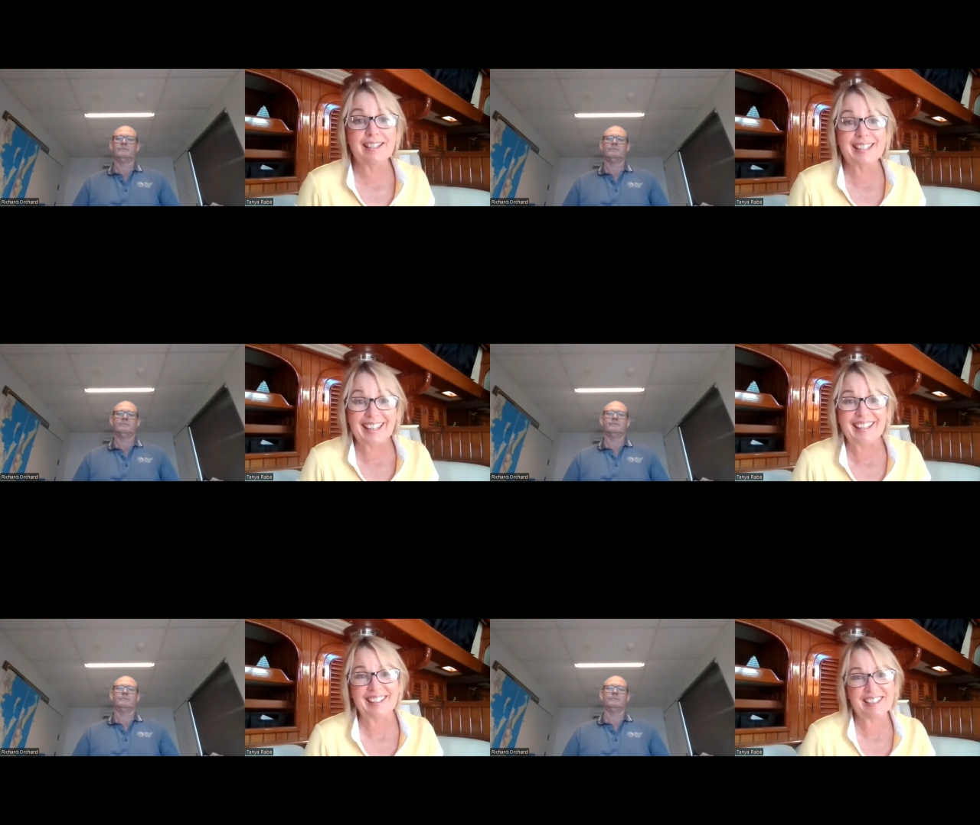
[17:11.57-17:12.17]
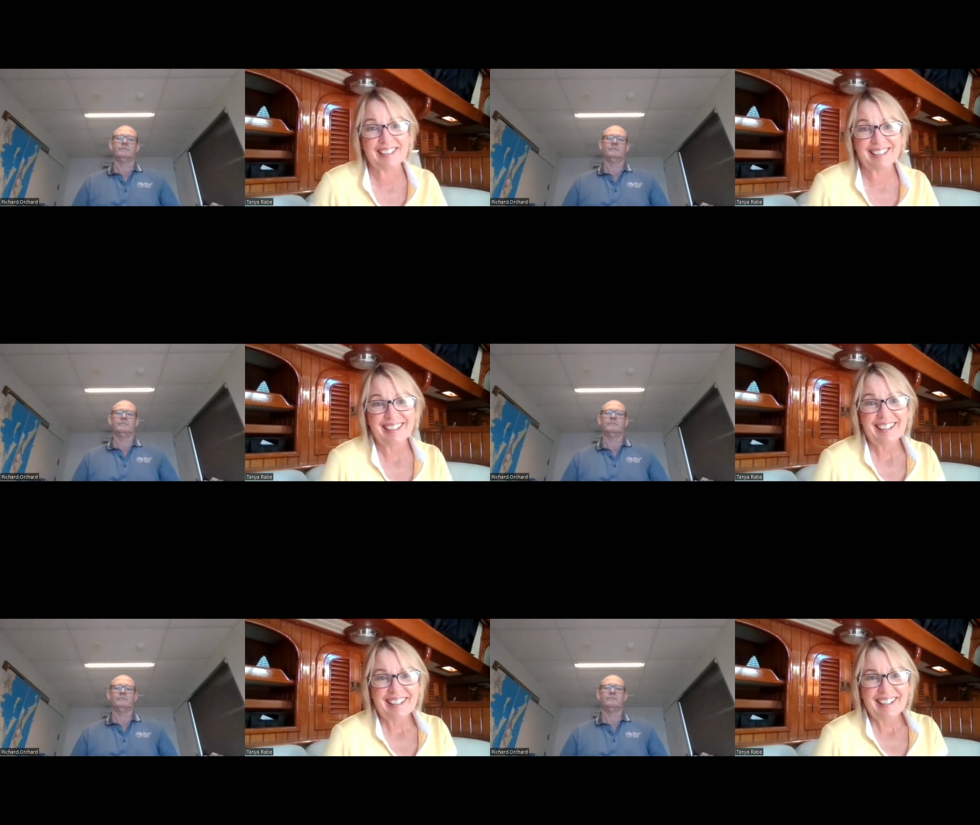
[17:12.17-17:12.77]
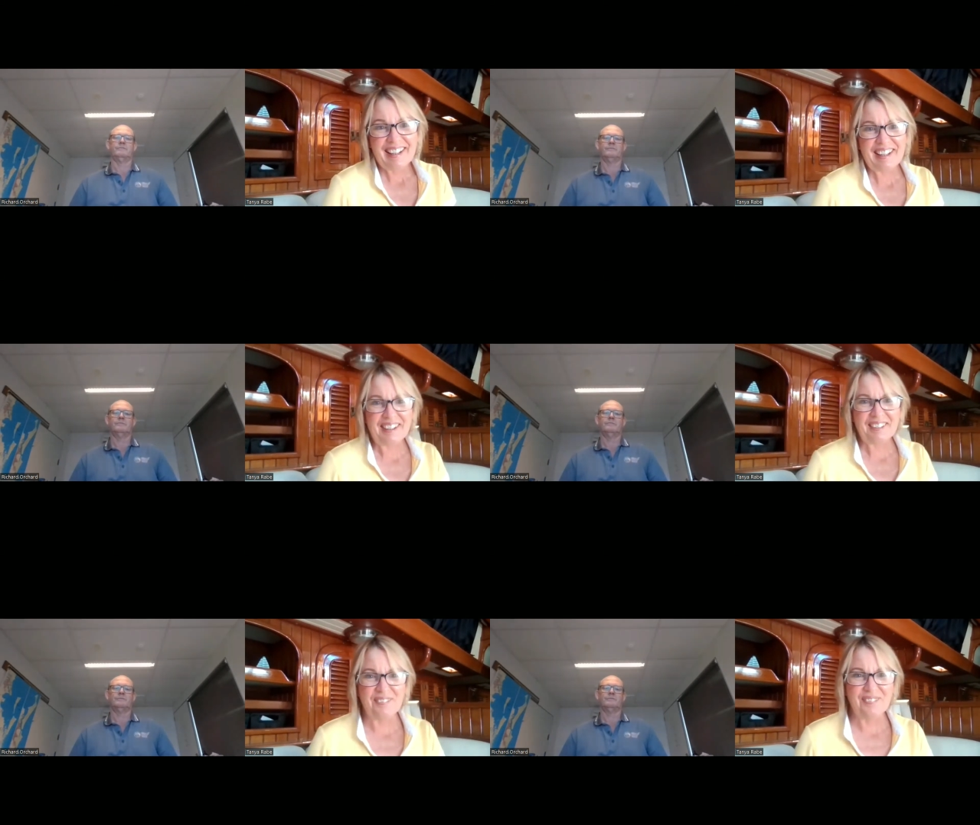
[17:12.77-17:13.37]
see it.
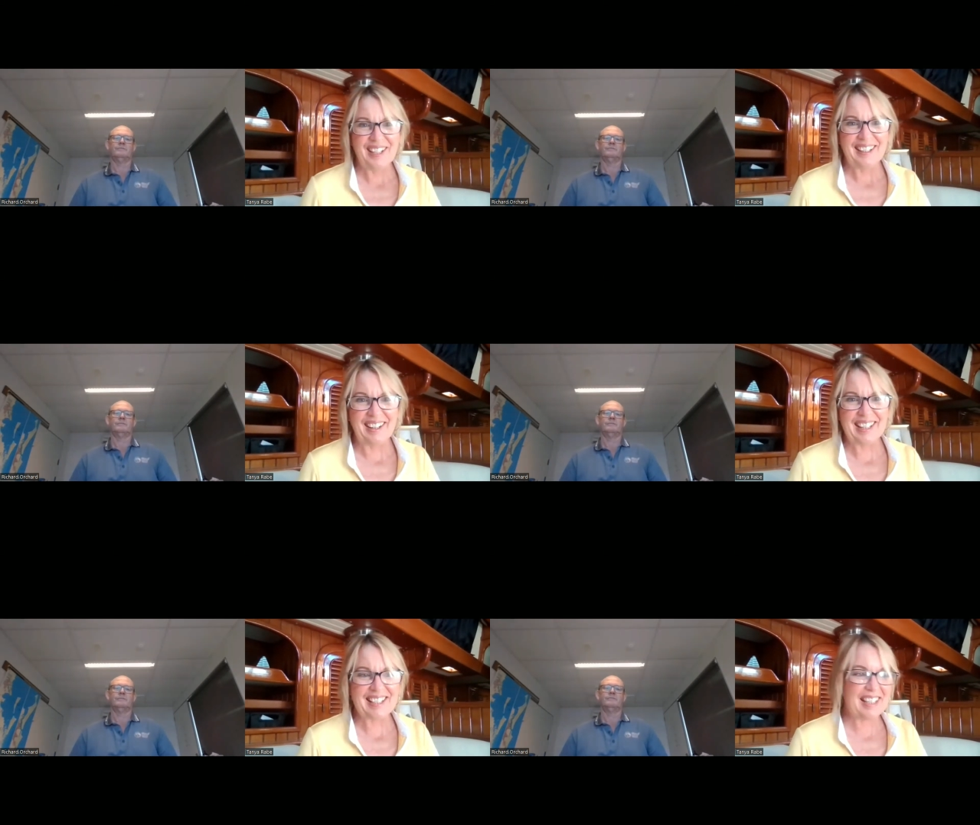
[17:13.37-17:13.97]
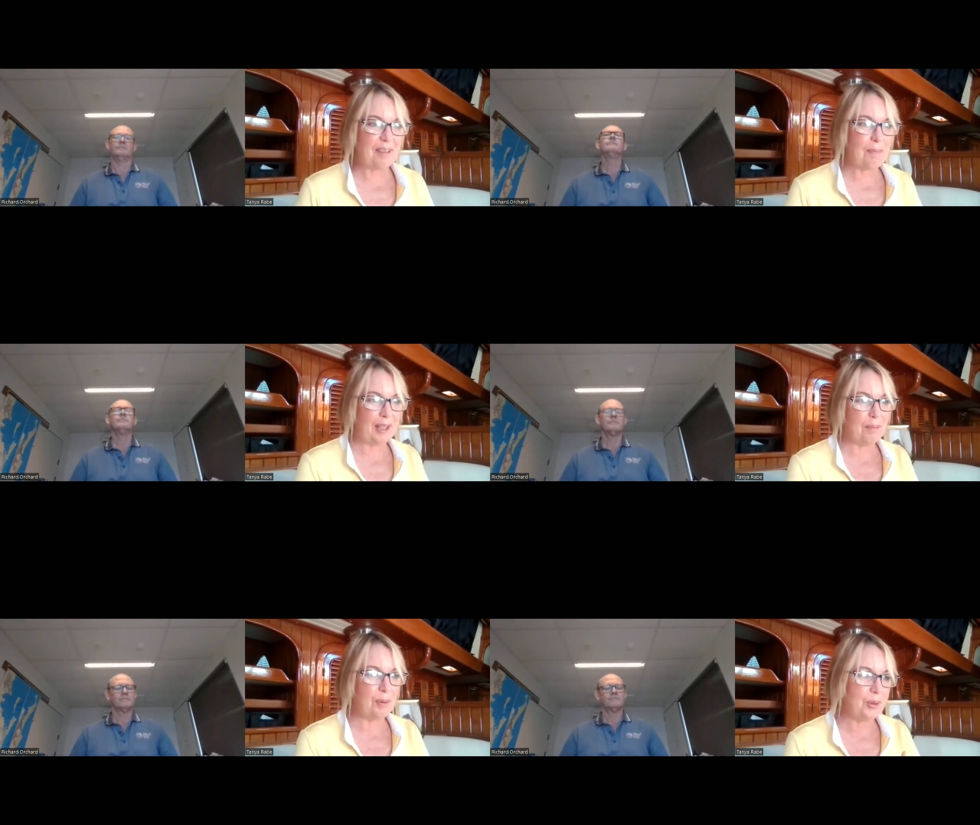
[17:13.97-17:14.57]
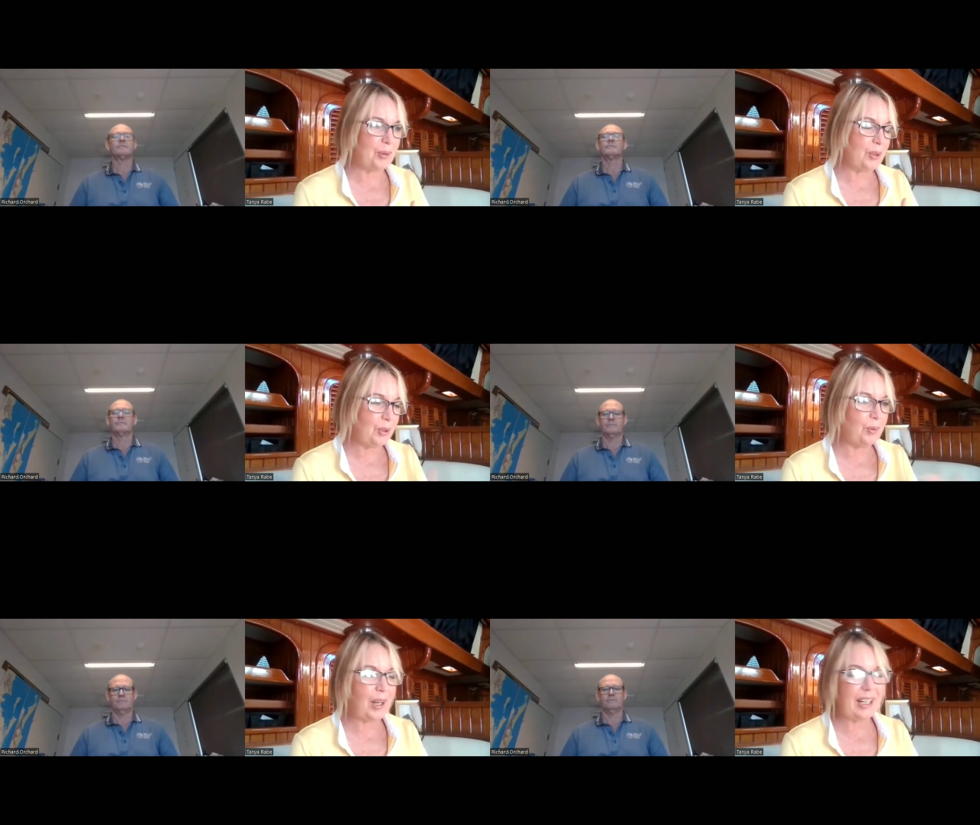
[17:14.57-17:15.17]
I see people
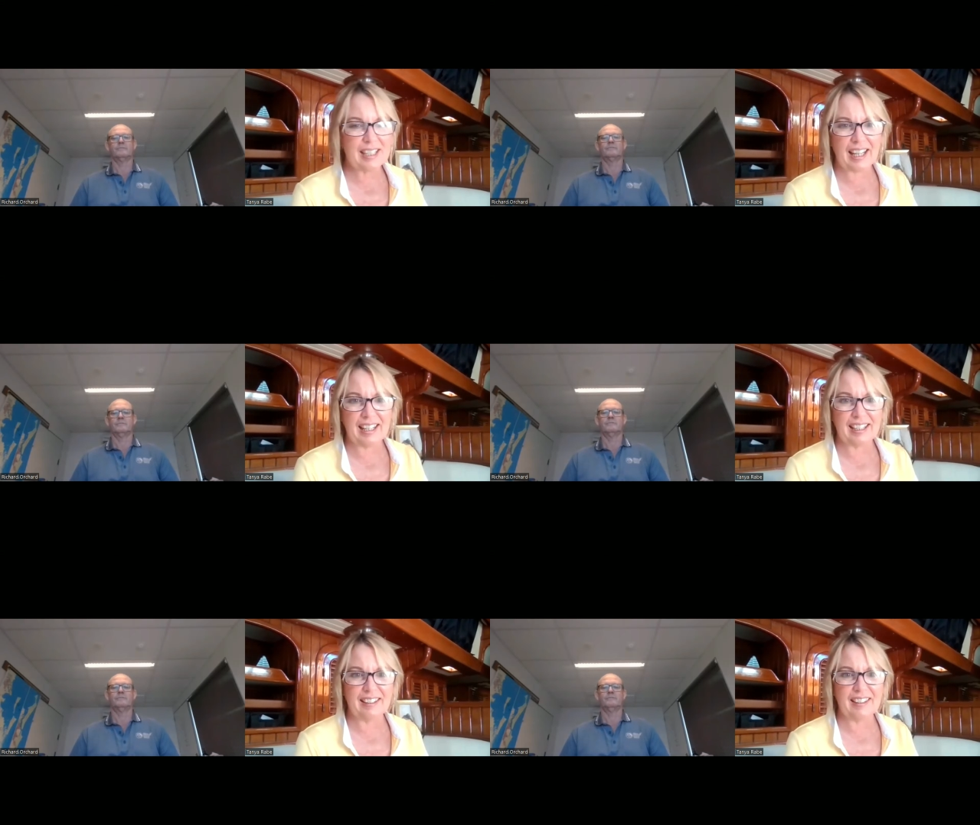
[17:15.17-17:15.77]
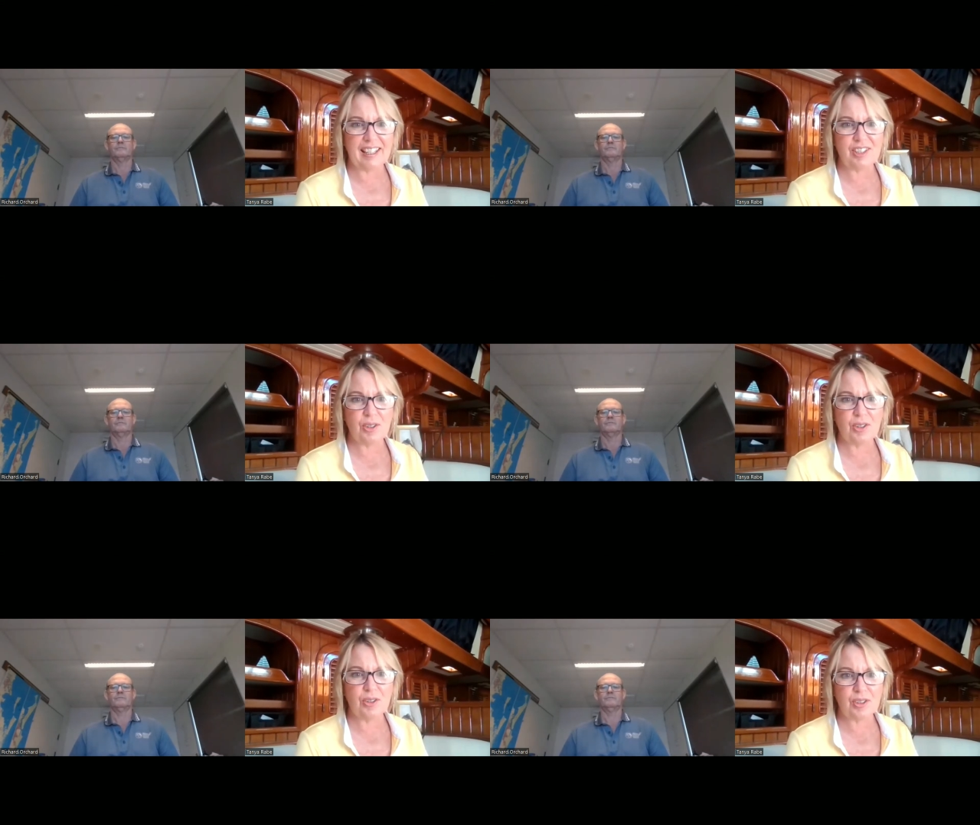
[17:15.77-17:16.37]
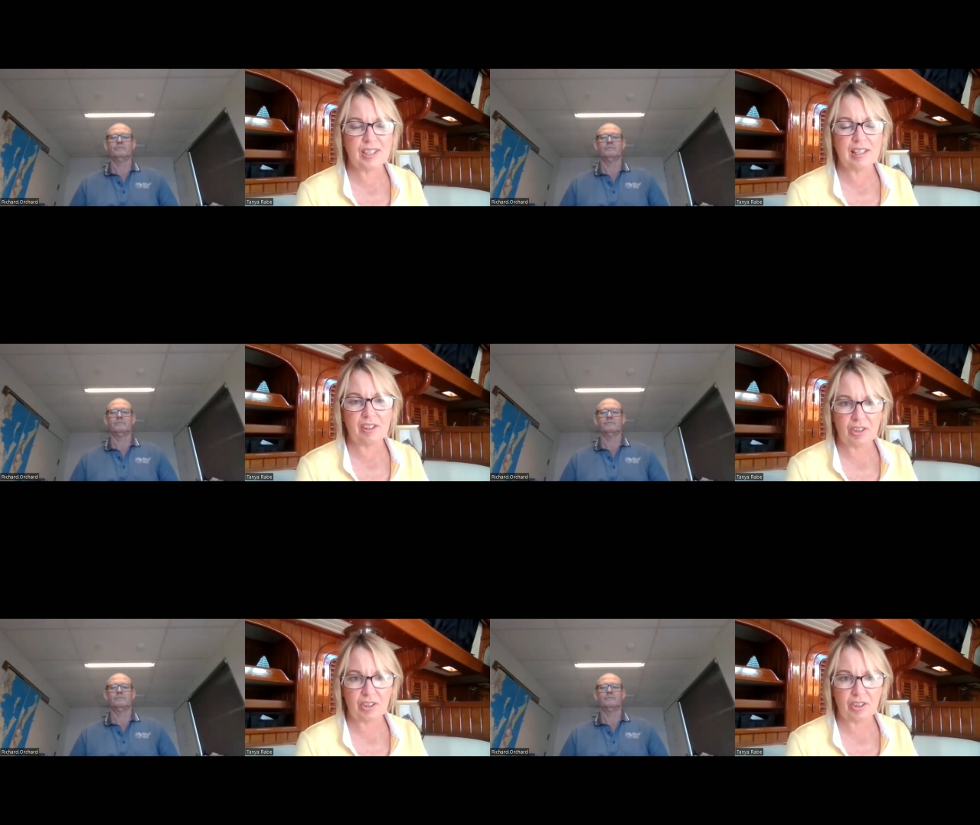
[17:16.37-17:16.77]
who are taking their dogs